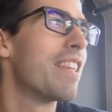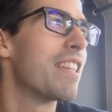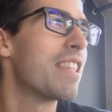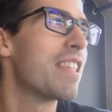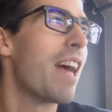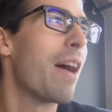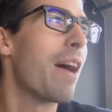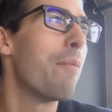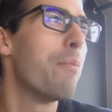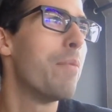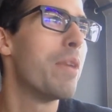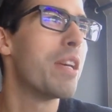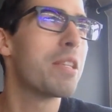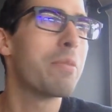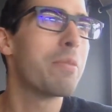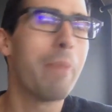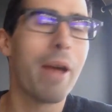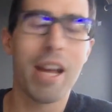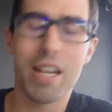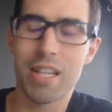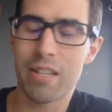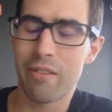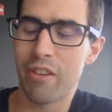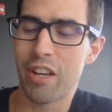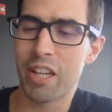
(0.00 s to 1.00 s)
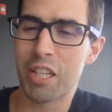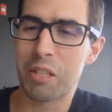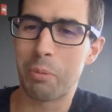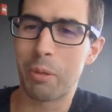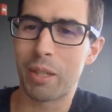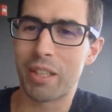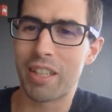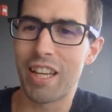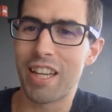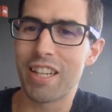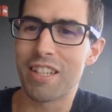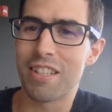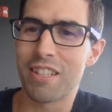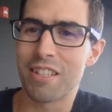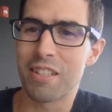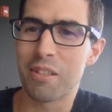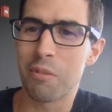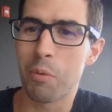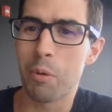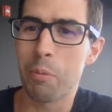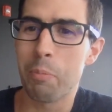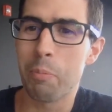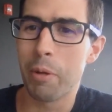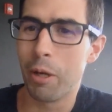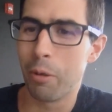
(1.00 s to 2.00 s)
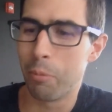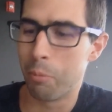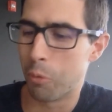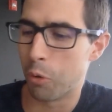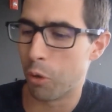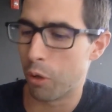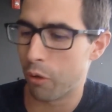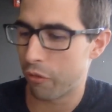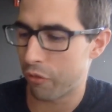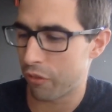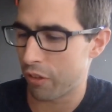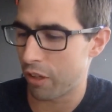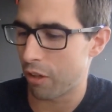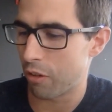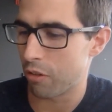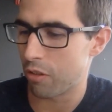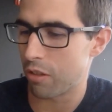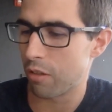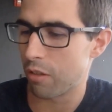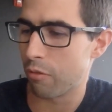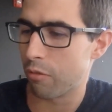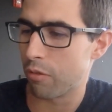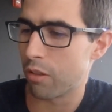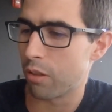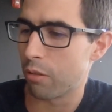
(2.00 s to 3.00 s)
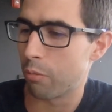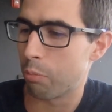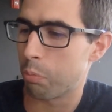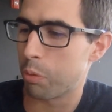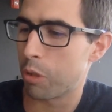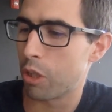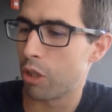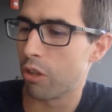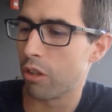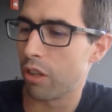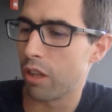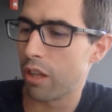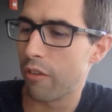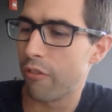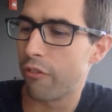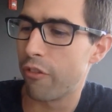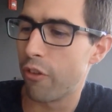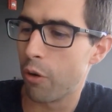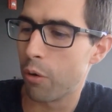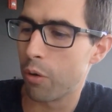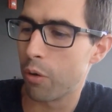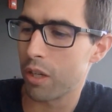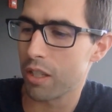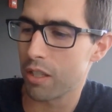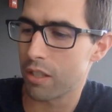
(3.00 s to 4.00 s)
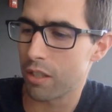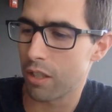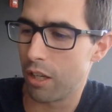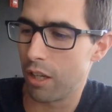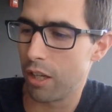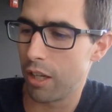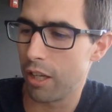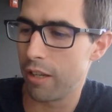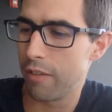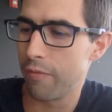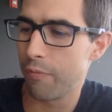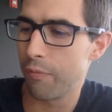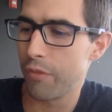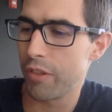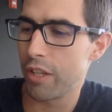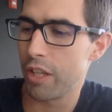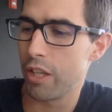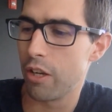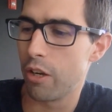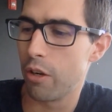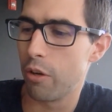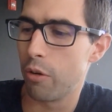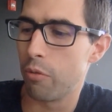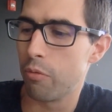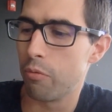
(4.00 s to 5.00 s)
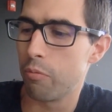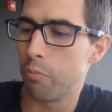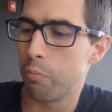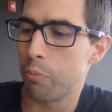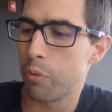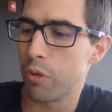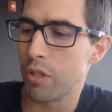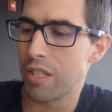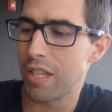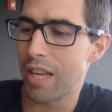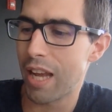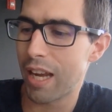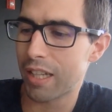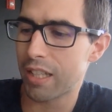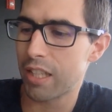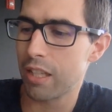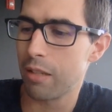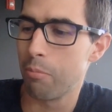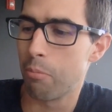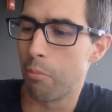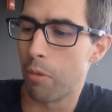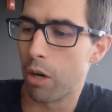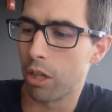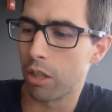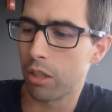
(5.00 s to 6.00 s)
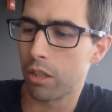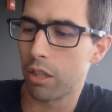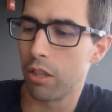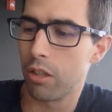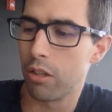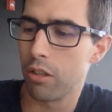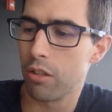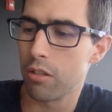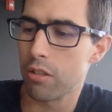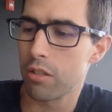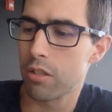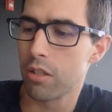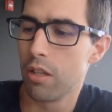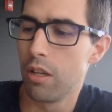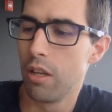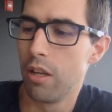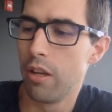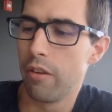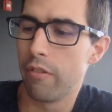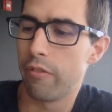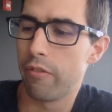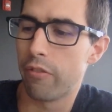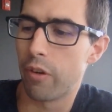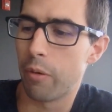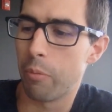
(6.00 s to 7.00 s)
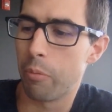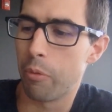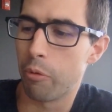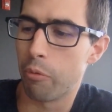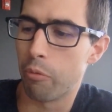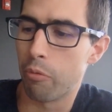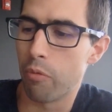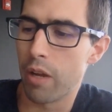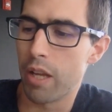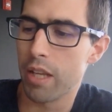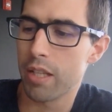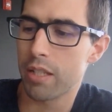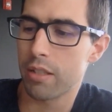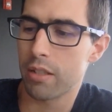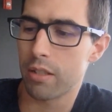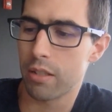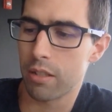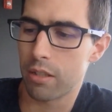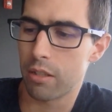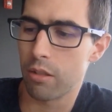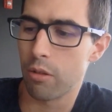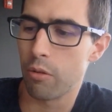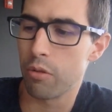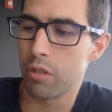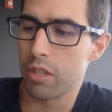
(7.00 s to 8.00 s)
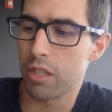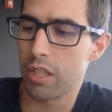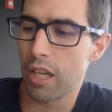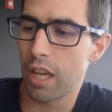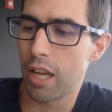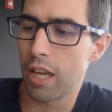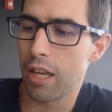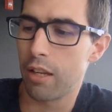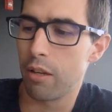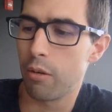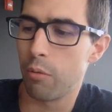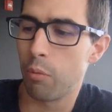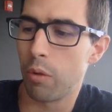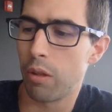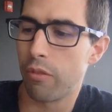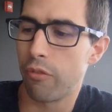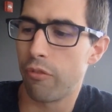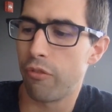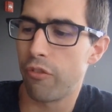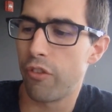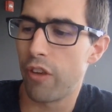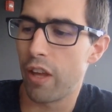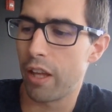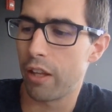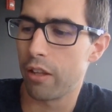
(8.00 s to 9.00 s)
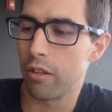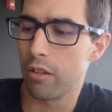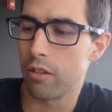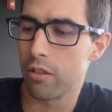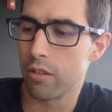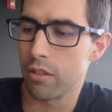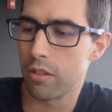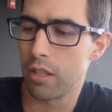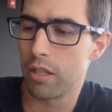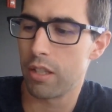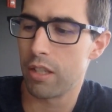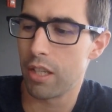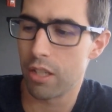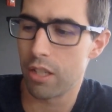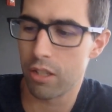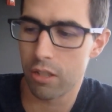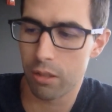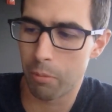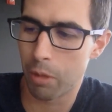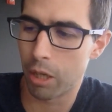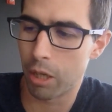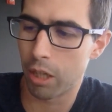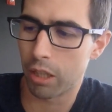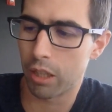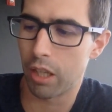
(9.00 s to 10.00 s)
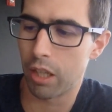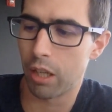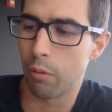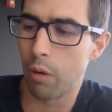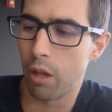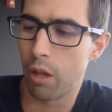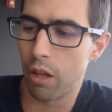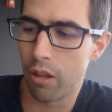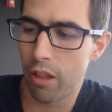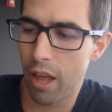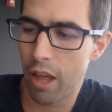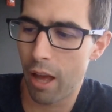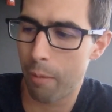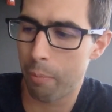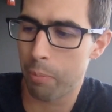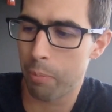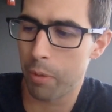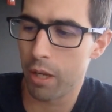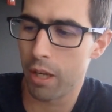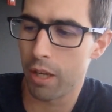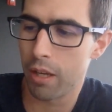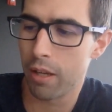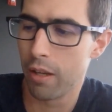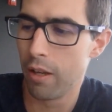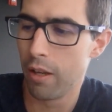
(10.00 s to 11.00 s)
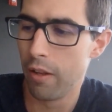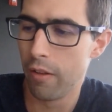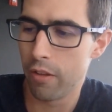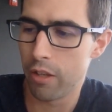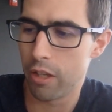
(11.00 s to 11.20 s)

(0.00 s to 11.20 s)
just that mismatch of expectations. So we built Morphio to purely focus on, protecting marketers from the risks associated with failures in digital marketing, whether that be,